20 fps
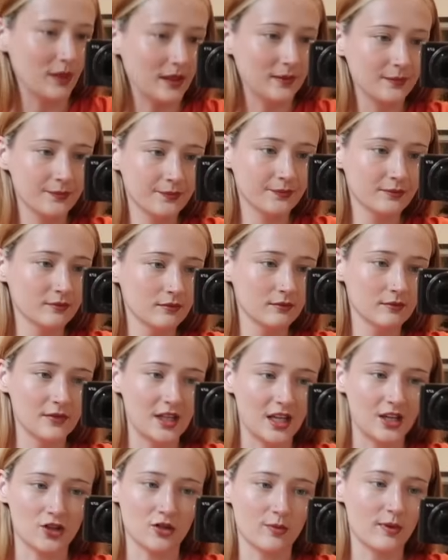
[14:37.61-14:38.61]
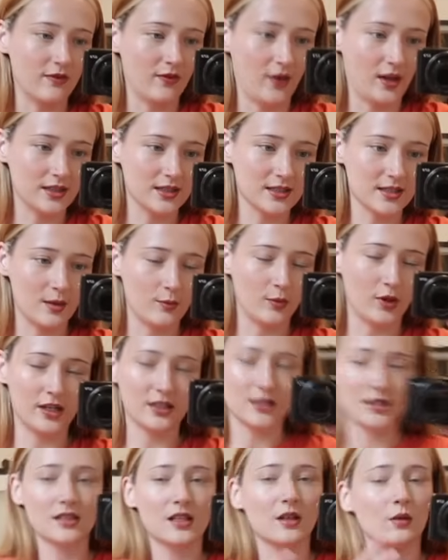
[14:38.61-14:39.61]
but it should be fine as Subway. I
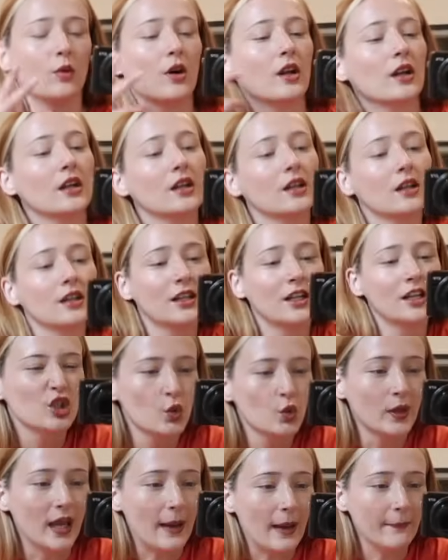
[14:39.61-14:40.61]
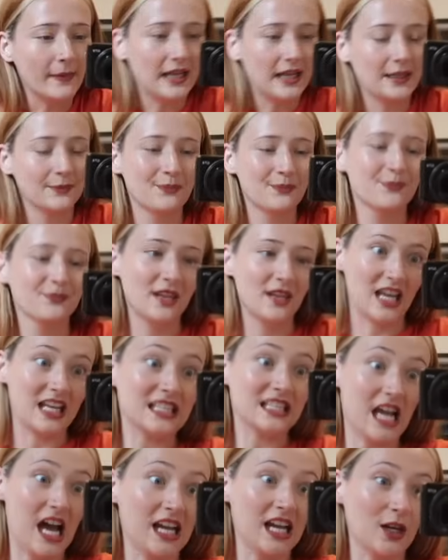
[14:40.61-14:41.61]
just didn't want to. You get me.
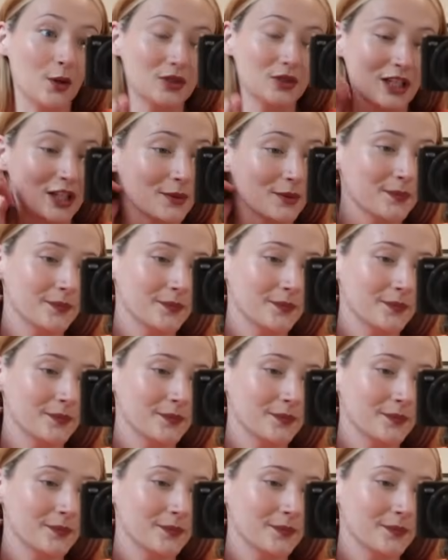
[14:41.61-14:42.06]
It's hot out there.